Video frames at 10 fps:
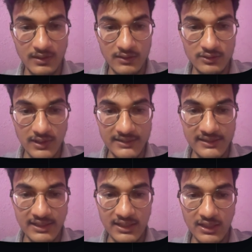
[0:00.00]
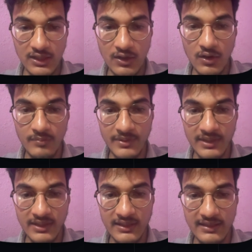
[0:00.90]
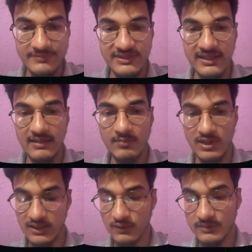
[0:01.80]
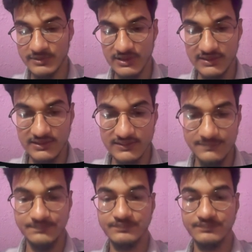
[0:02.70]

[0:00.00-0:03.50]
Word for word: So I'll click on copy MCL multi-column CSS.